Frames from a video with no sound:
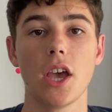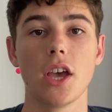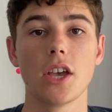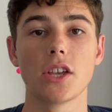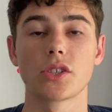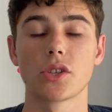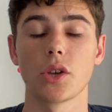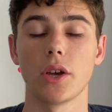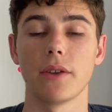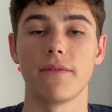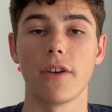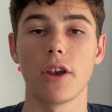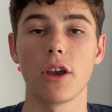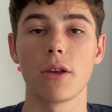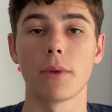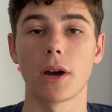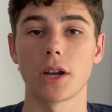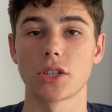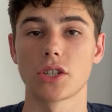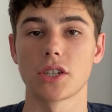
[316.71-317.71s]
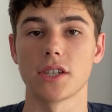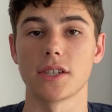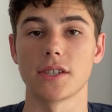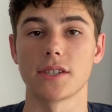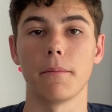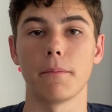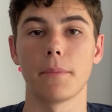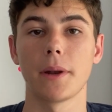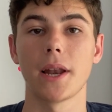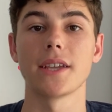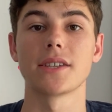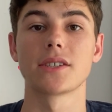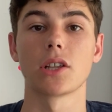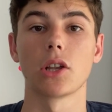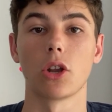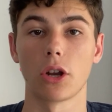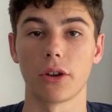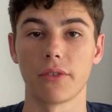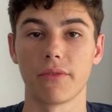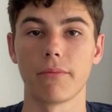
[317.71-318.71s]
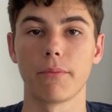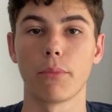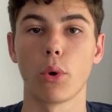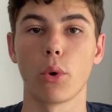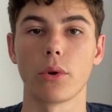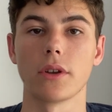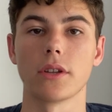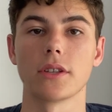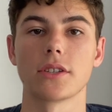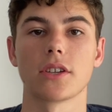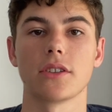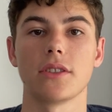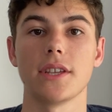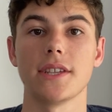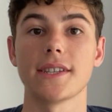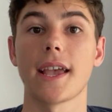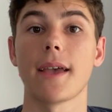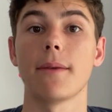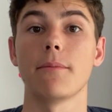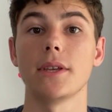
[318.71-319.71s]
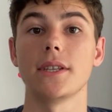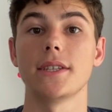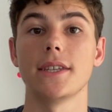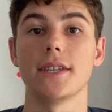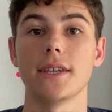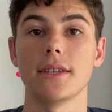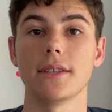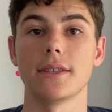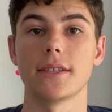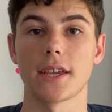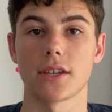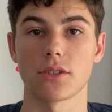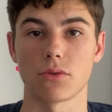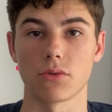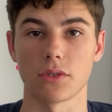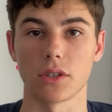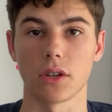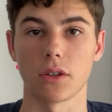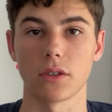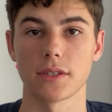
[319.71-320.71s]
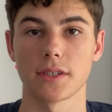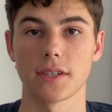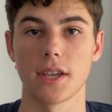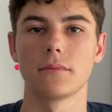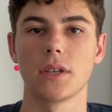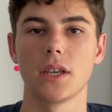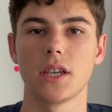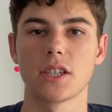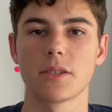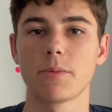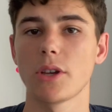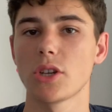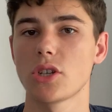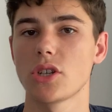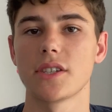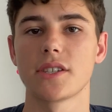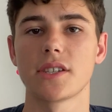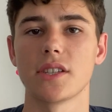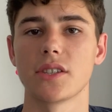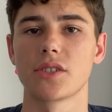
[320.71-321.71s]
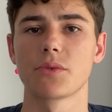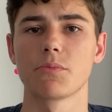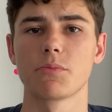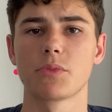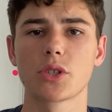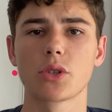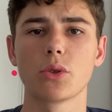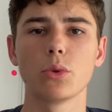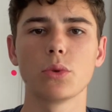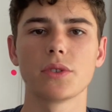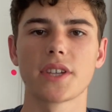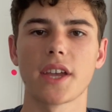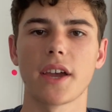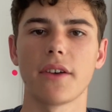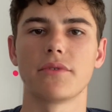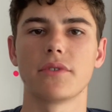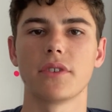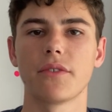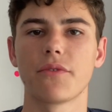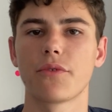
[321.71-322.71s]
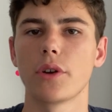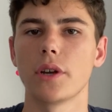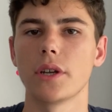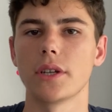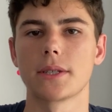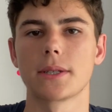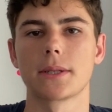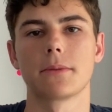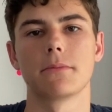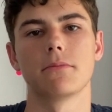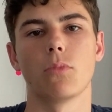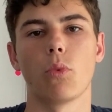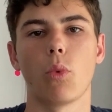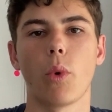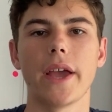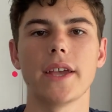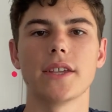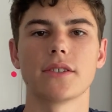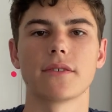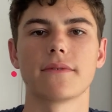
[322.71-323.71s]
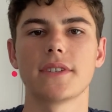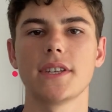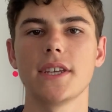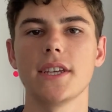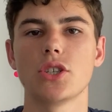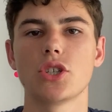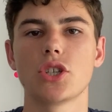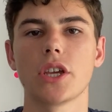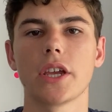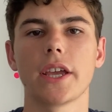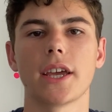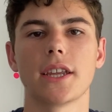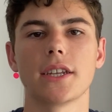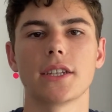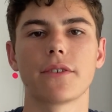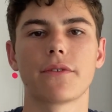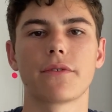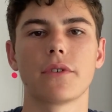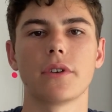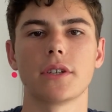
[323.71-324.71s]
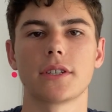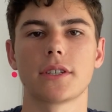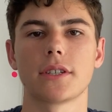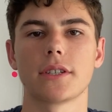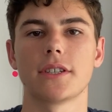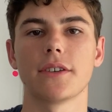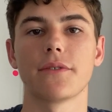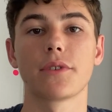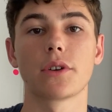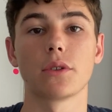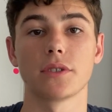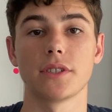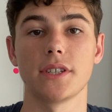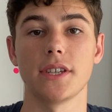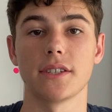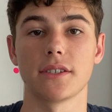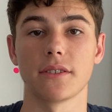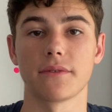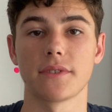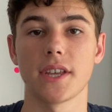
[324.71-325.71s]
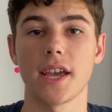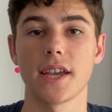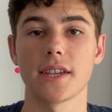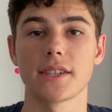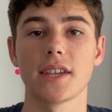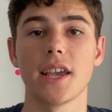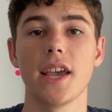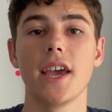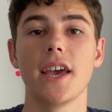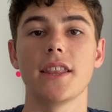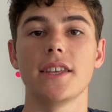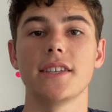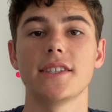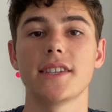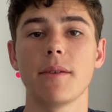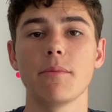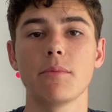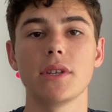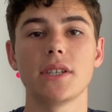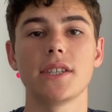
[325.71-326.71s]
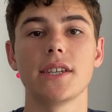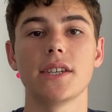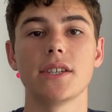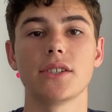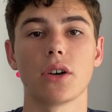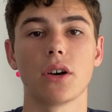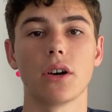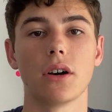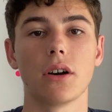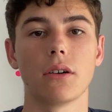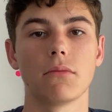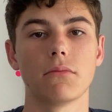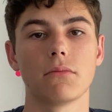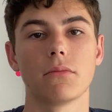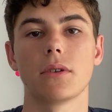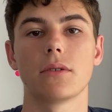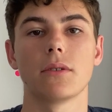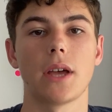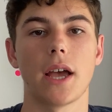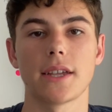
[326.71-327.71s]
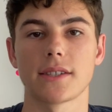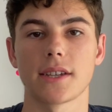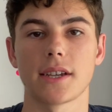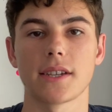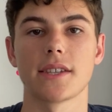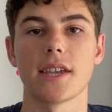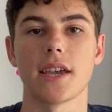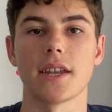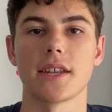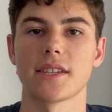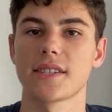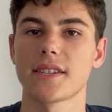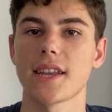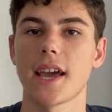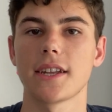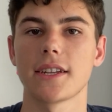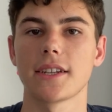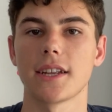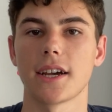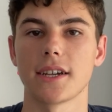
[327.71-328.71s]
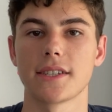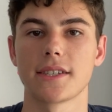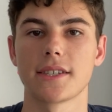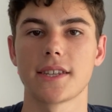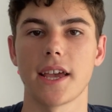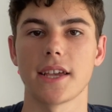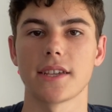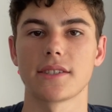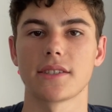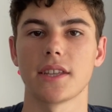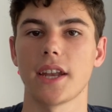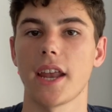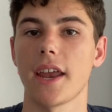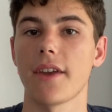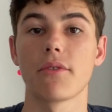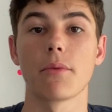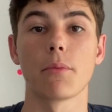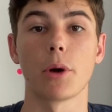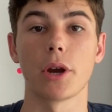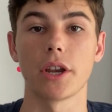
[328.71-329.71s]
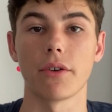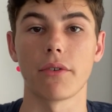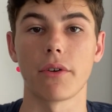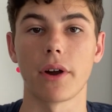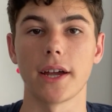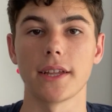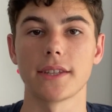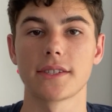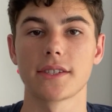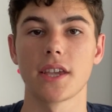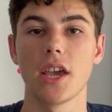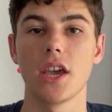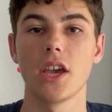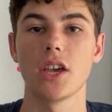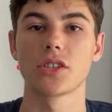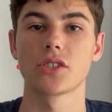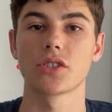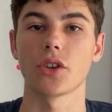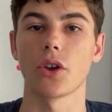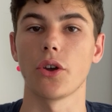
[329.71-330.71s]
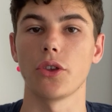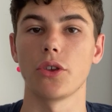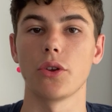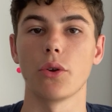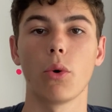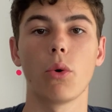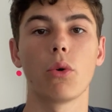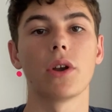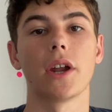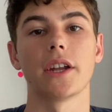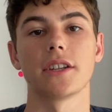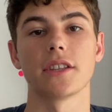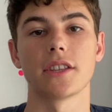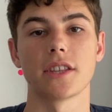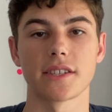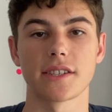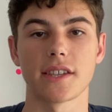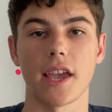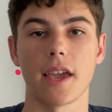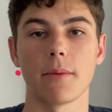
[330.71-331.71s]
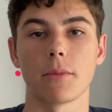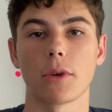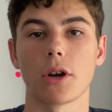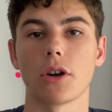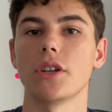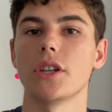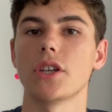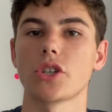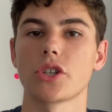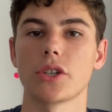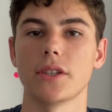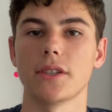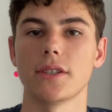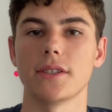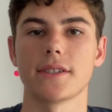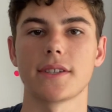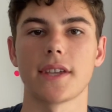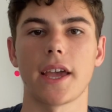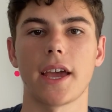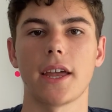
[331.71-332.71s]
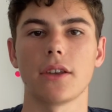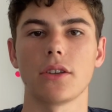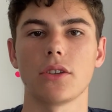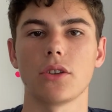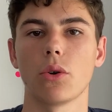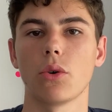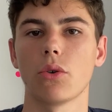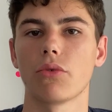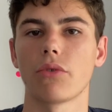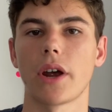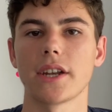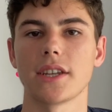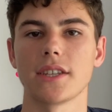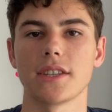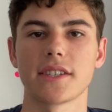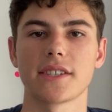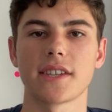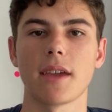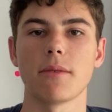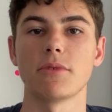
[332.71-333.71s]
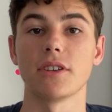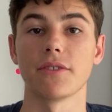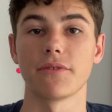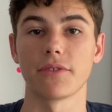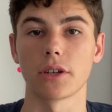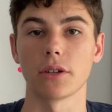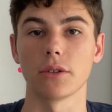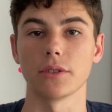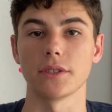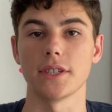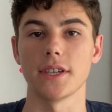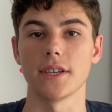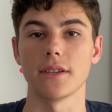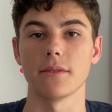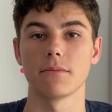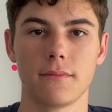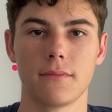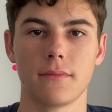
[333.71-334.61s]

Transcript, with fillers: so it very much has placed a lot of importance on these NBT test results, especially since schools have different ways of teaching and different difficulties of tests. These NBTs are as I said, a standardized test that everybody writes, so you're all under the same conditions and you're all writing the same difficulty.